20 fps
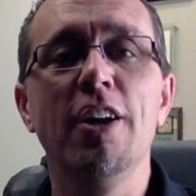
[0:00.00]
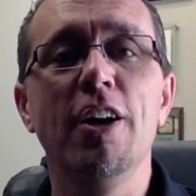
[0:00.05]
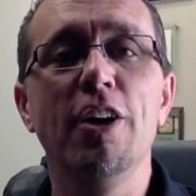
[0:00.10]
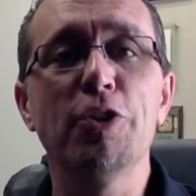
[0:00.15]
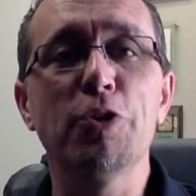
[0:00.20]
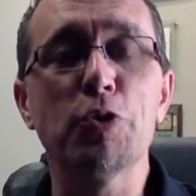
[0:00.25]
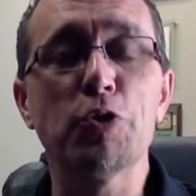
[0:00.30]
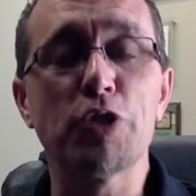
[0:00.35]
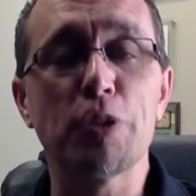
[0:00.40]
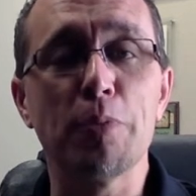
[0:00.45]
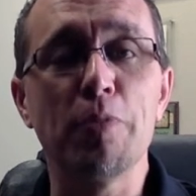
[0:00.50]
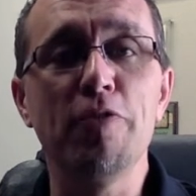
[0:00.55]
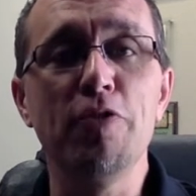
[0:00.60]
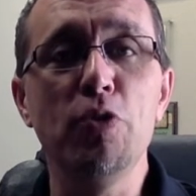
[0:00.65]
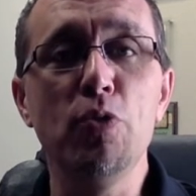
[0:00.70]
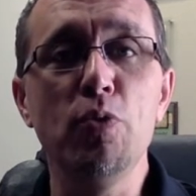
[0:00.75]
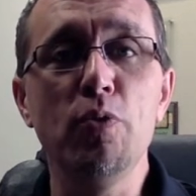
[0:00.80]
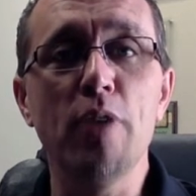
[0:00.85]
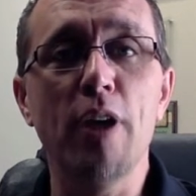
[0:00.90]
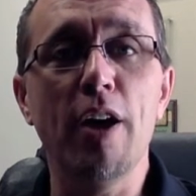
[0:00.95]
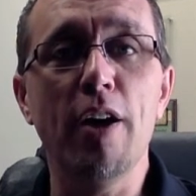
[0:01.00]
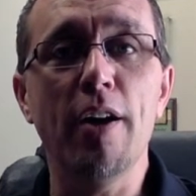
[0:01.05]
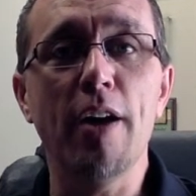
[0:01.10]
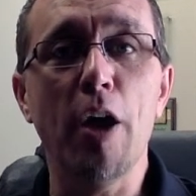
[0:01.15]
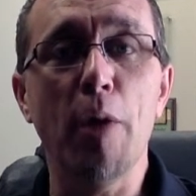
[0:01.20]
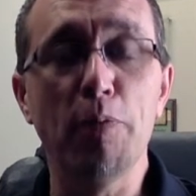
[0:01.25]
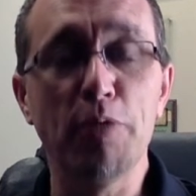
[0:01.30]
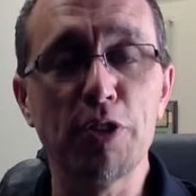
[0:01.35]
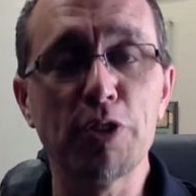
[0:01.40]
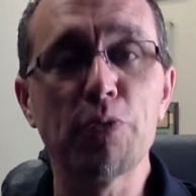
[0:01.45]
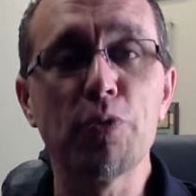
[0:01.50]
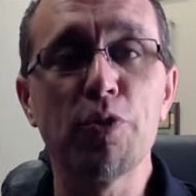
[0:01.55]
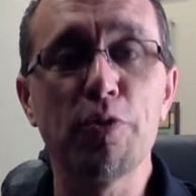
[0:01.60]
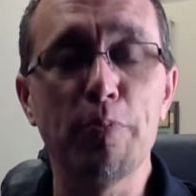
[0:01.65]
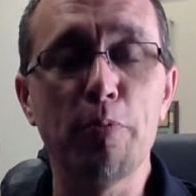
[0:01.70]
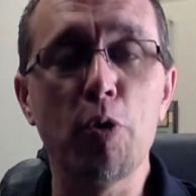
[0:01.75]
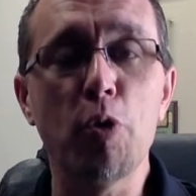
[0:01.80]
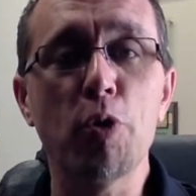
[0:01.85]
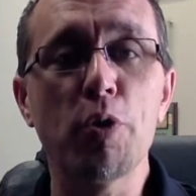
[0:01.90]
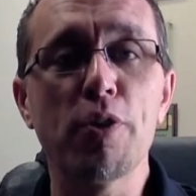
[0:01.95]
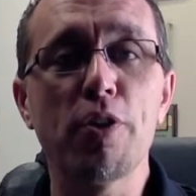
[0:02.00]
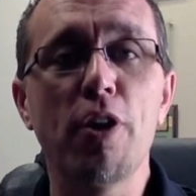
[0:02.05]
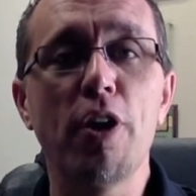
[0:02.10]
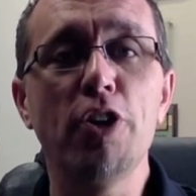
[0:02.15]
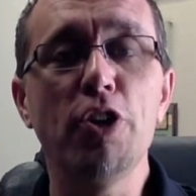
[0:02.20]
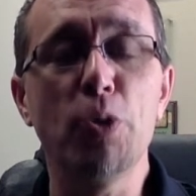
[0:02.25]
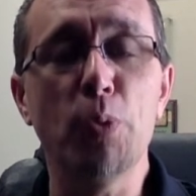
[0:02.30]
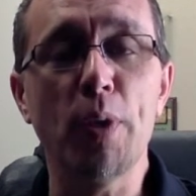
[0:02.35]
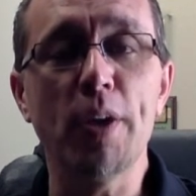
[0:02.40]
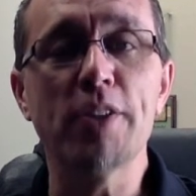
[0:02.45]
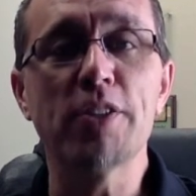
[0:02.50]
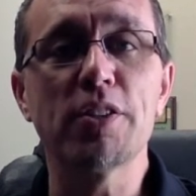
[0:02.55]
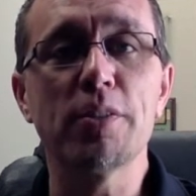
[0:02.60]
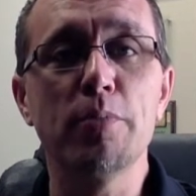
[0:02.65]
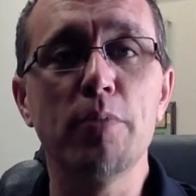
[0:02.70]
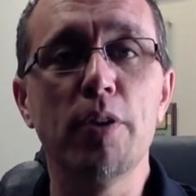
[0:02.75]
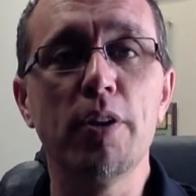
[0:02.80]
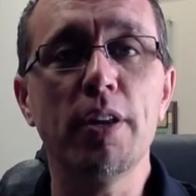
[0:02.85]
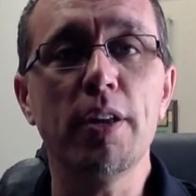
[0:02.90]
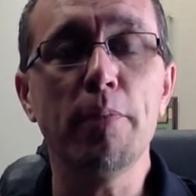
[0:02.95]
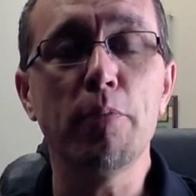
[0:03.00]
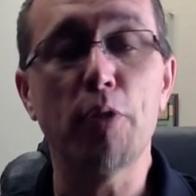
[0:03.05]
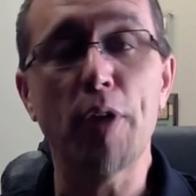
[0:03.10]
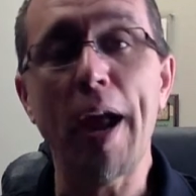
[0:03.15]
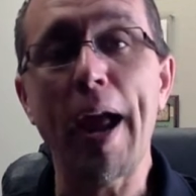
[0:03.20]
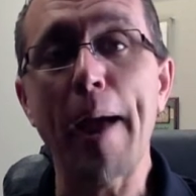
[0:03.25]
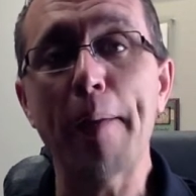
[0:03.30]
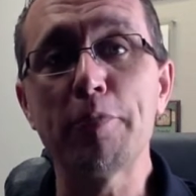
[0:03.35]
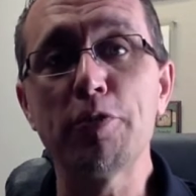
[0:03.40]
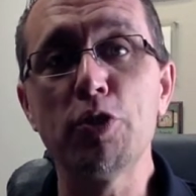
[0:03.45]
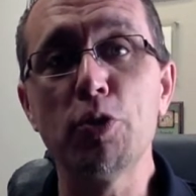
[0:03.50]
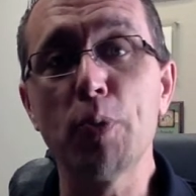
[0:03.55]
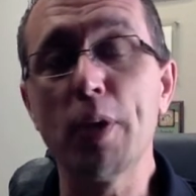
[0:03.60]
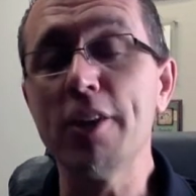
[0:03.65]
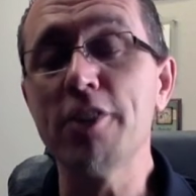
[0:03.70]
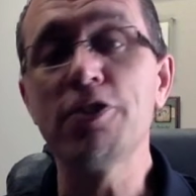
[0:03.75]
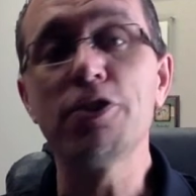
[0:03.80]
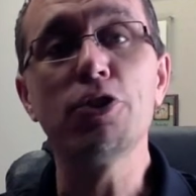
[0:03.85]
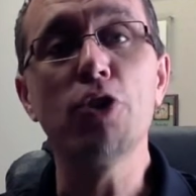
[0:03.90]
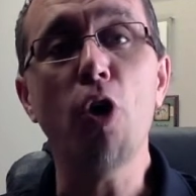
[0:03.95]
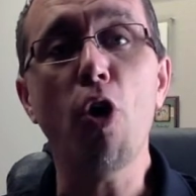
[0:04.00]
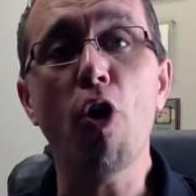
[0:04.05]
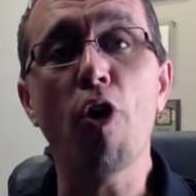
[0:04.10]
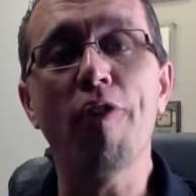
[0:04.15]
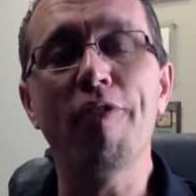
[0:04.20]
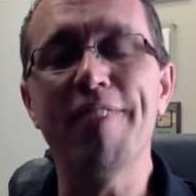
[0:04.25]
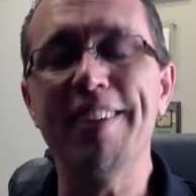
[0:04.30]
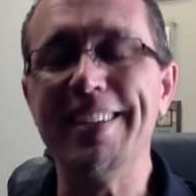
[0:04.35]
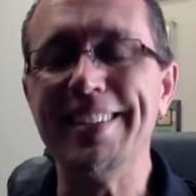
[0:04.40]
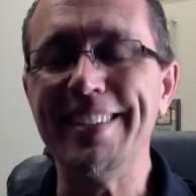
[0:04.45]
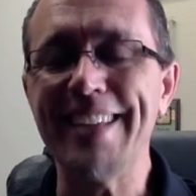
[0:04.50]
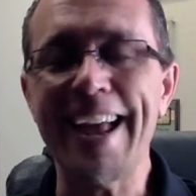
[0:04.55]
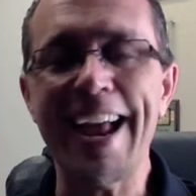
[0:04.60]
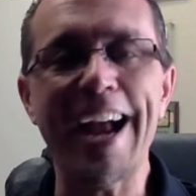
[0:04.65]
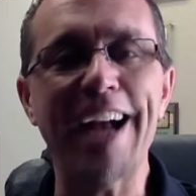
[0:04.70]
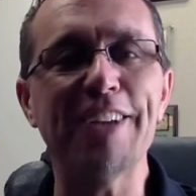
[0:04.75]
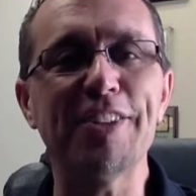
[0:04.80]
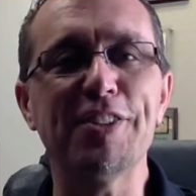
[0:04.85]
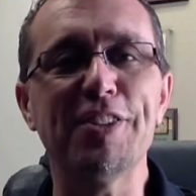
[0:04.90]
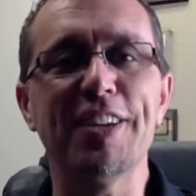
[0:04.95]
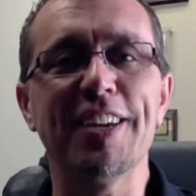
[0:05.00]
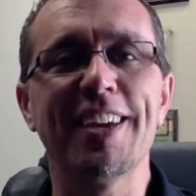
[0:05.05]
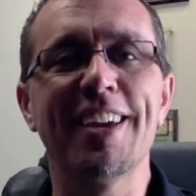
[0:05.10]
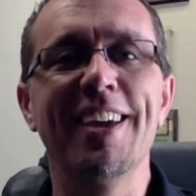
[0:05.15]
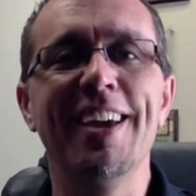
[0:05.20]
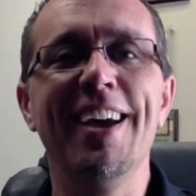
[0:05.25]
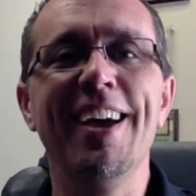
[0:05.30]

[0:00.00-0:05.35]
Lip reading: So some of you helped us with the Bowl-a-thon. You raised some money. Perhaps you raised it all. Fantastic.